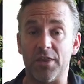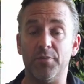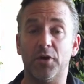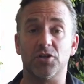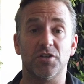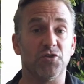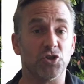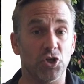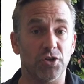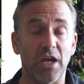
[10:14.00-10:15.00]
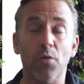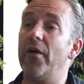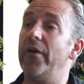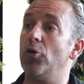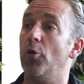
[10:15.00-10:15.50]
whether because of the shirt they're
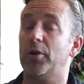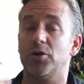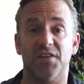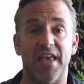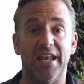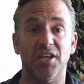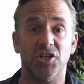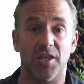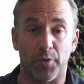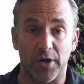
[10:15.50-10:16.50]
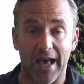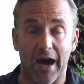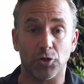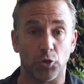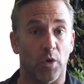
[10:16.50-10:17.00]
wearing or because of the energy they're putting
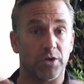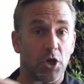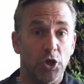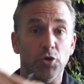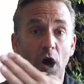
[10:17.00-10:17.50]
out or what